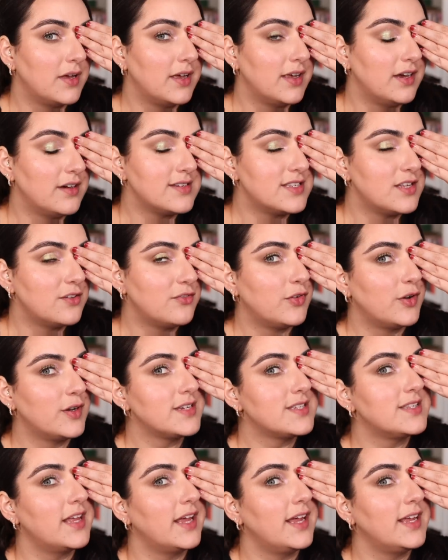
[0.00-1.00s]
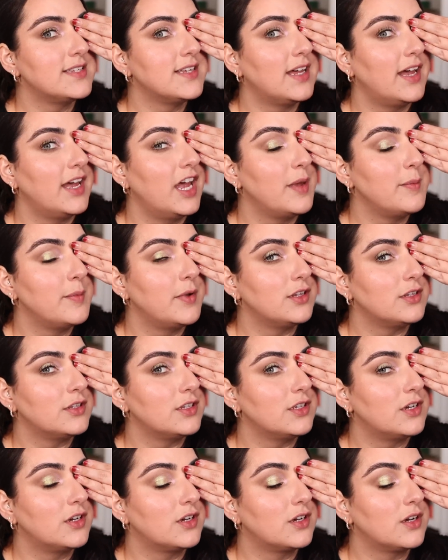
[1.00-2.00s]
here's the first daytime
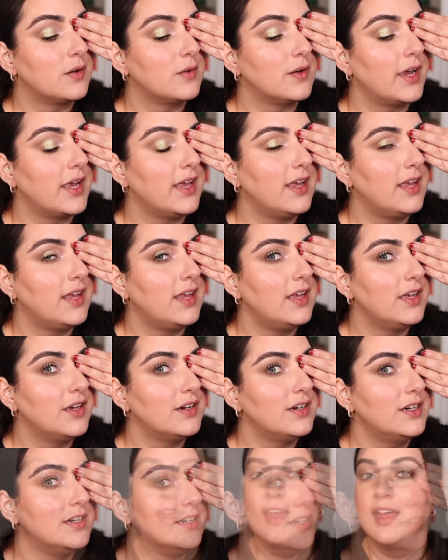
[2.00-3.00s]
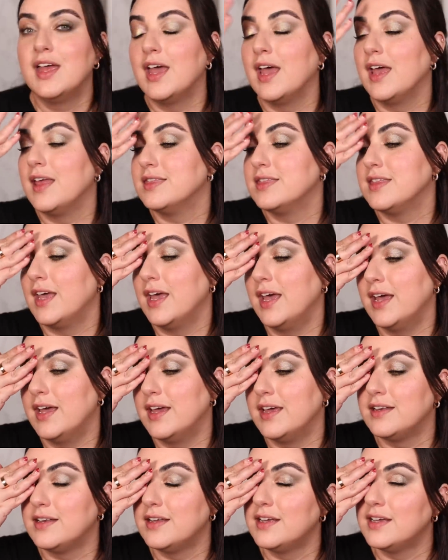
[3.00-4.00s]
look right here and
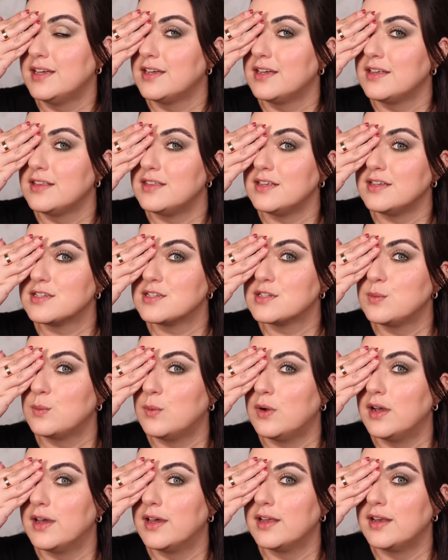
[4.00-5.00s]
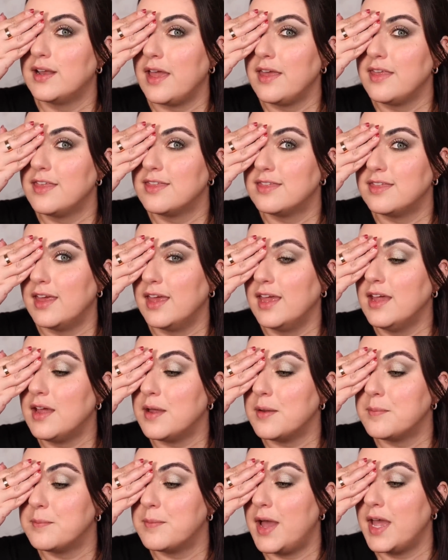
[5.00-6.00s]
then this one I think
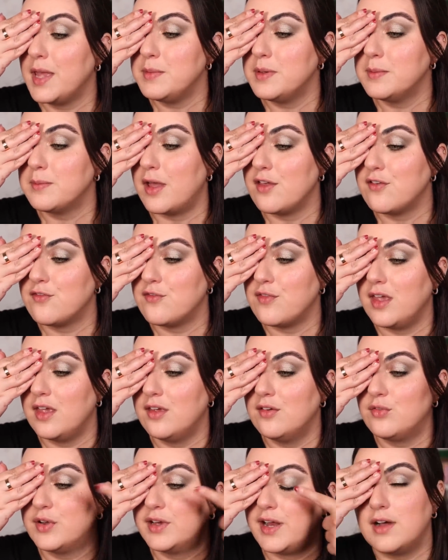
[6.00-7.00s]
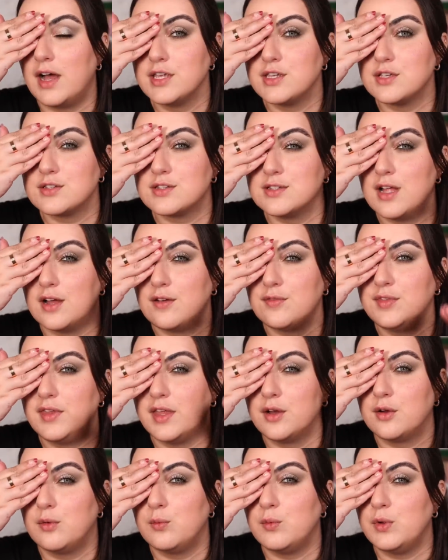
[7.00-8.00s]
might be my favorite. I just love the
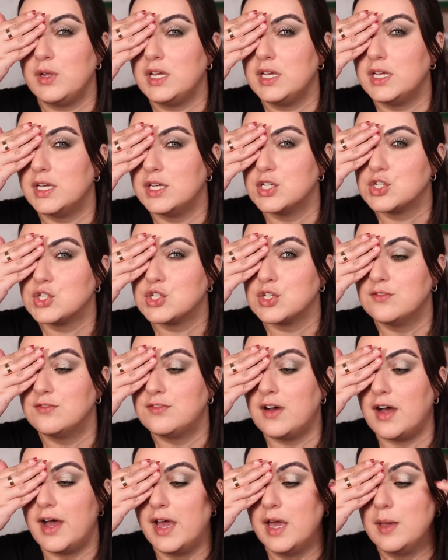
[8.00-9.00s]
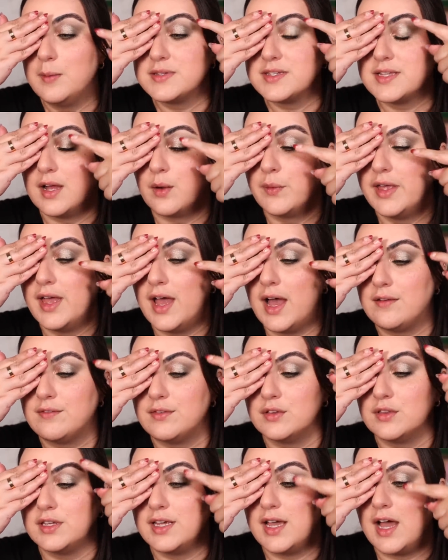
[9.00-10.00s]
greenish vibes that we have
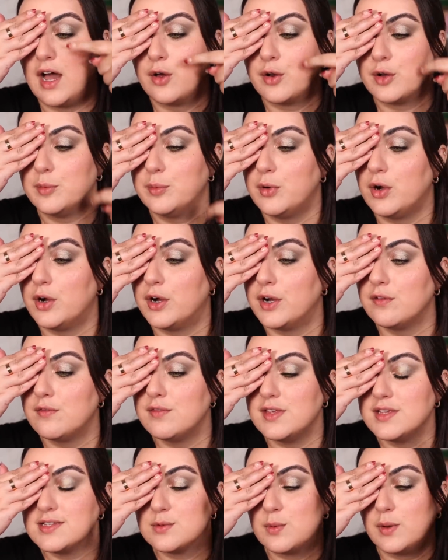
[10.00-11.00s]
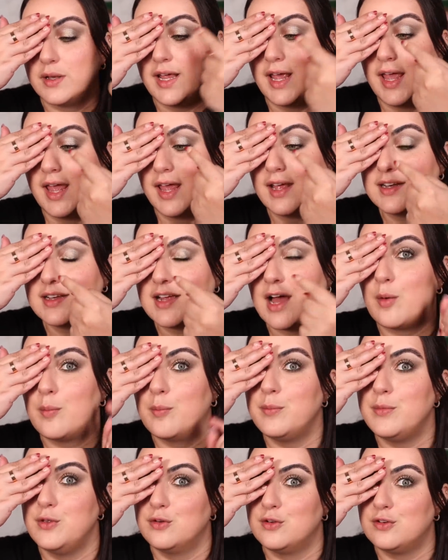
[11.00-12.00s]
on the outer part of this one and how
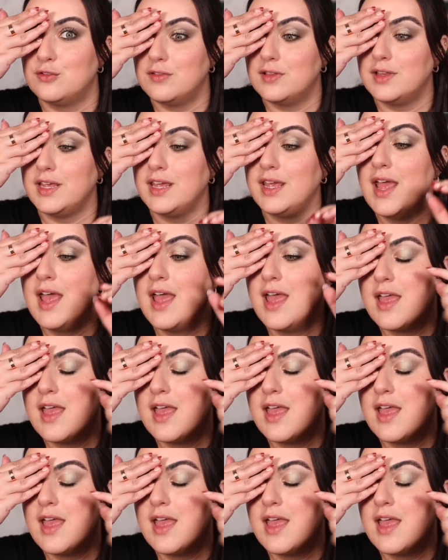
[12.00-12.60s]
beautifully